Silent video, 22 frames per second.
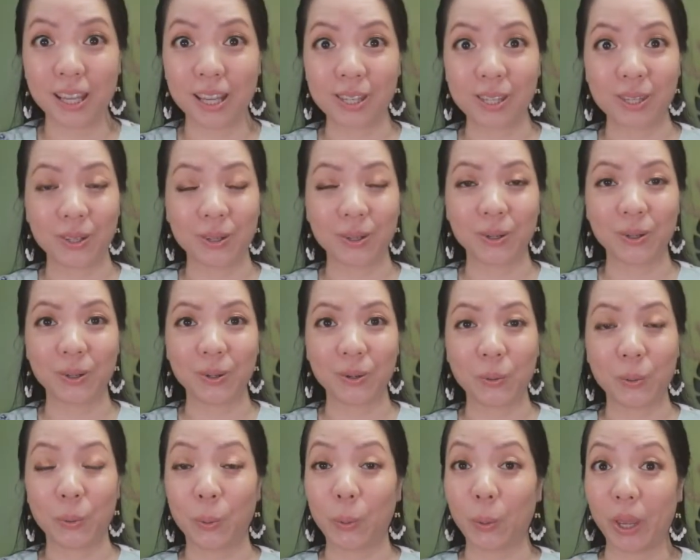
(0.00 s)
years
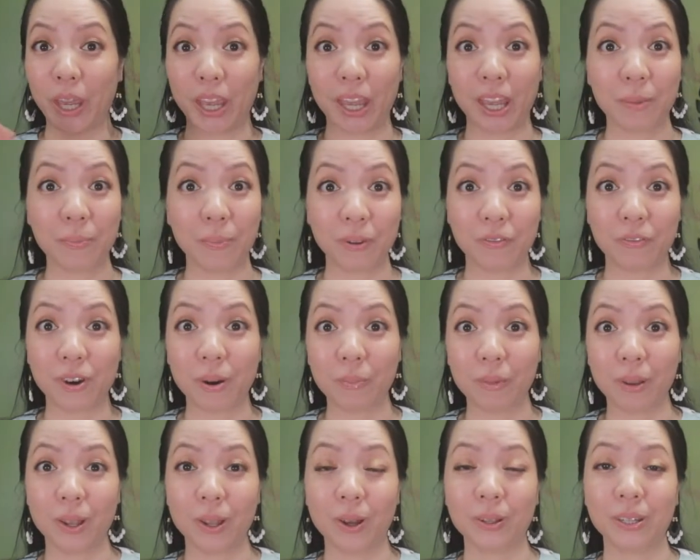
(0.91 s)
ago, way before
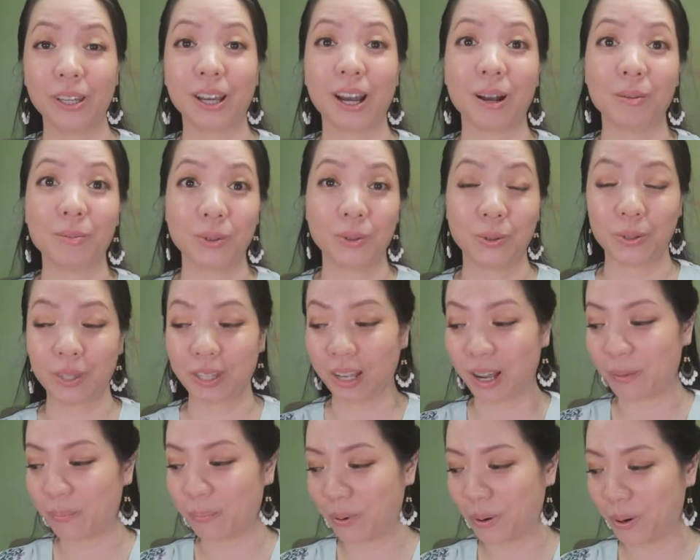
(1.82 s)
Milani comes to
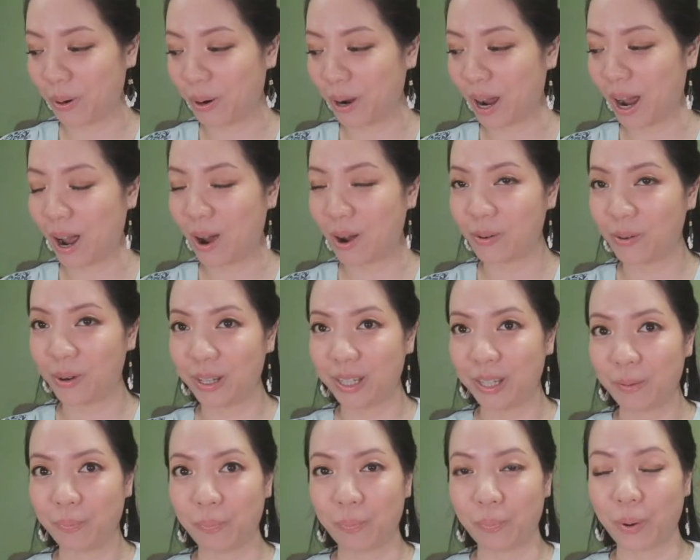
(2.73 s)
Singapore, I
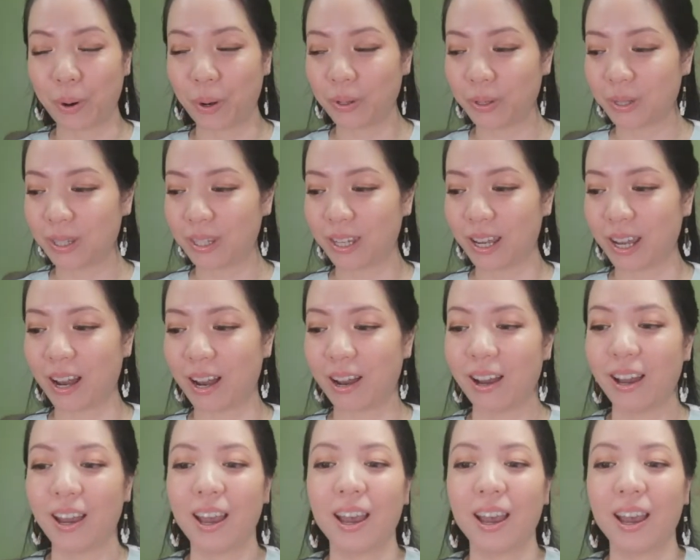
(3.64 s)
already bought their